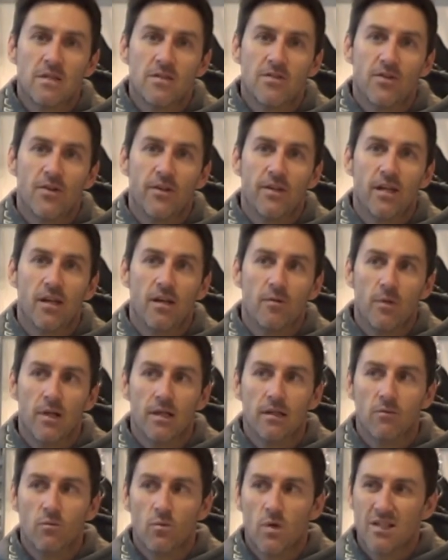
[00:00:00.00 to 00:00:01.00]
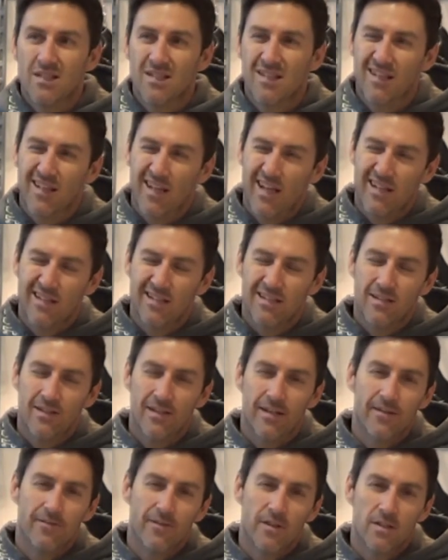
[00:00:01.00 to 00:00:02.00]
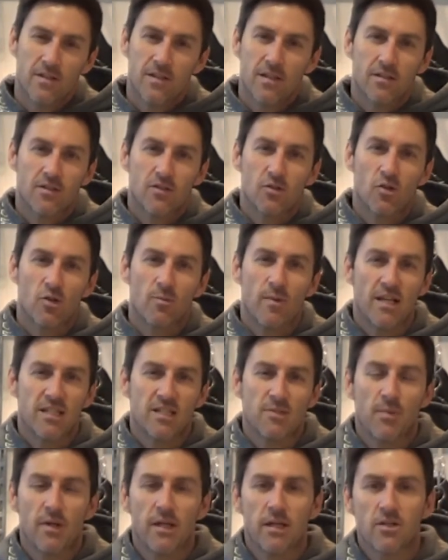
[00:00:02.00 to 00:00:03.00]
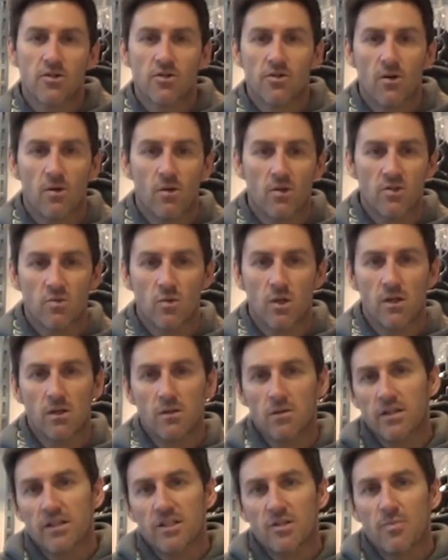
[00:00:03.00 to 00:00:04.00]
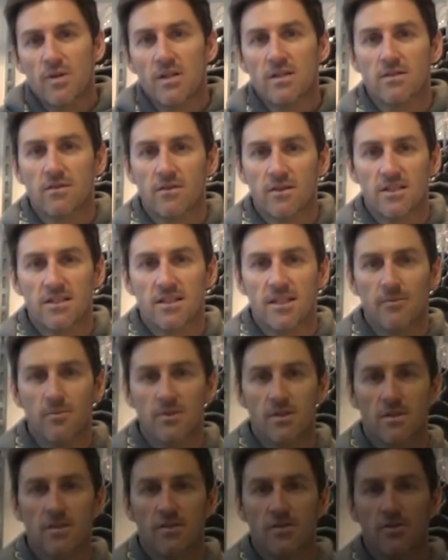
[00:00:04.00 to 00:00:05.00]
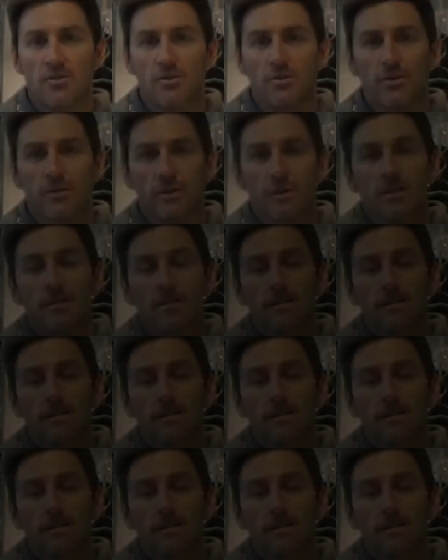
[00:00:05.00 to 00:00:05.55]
So So yeah, I mean, once again, kind of it's all about speed control as well, and it depends on the steepness of the chute.